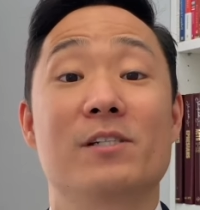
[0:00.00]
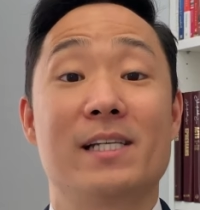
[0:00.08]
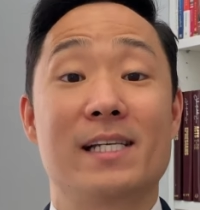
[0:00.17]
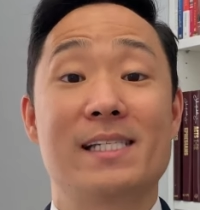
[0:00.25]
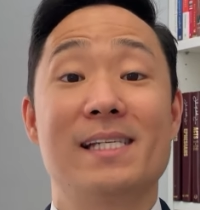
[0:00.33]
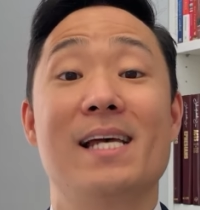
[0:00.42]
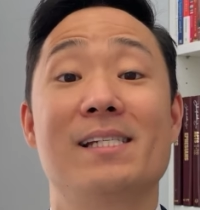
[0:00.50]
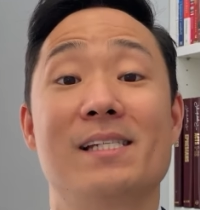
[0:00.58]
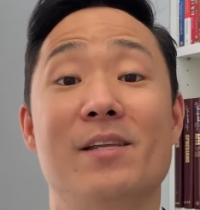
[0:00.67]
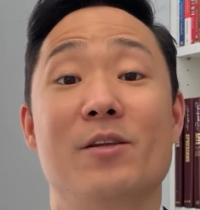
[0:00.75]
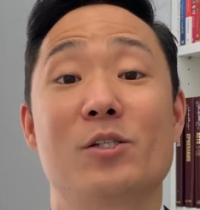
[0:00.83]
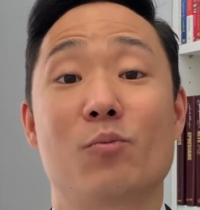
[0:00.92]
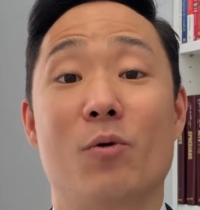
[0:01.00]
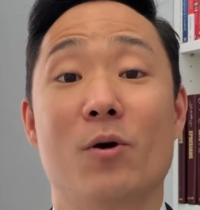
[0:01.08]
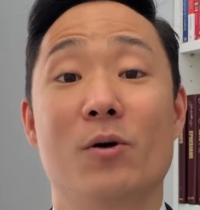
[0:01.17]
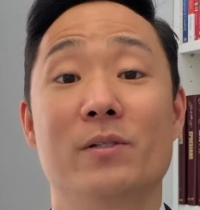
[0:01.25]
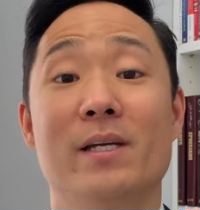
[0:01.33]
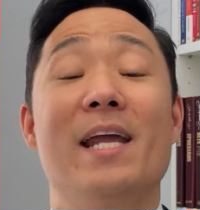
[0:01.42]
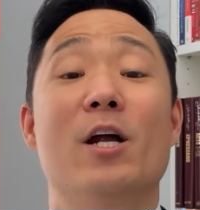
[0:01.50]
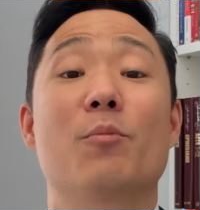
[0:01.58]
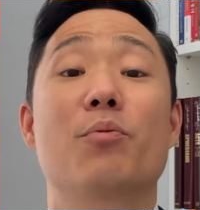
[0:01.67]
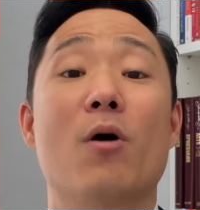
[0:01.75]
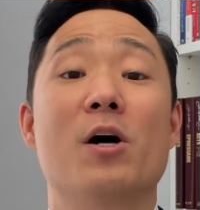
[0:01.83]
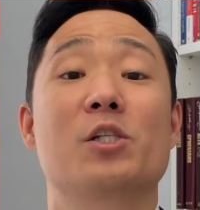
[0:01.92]
success in this world and our
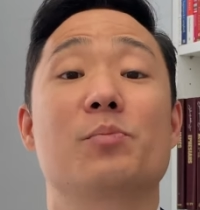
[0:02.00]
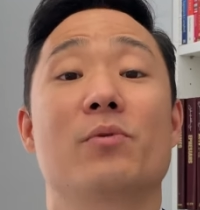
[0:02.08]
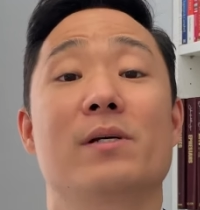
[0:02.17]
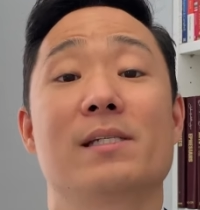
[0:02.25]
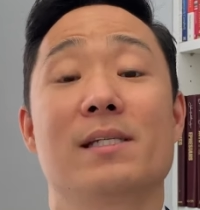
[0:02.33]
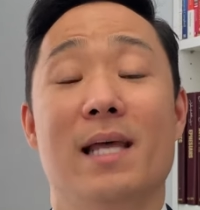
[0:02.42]
prosperous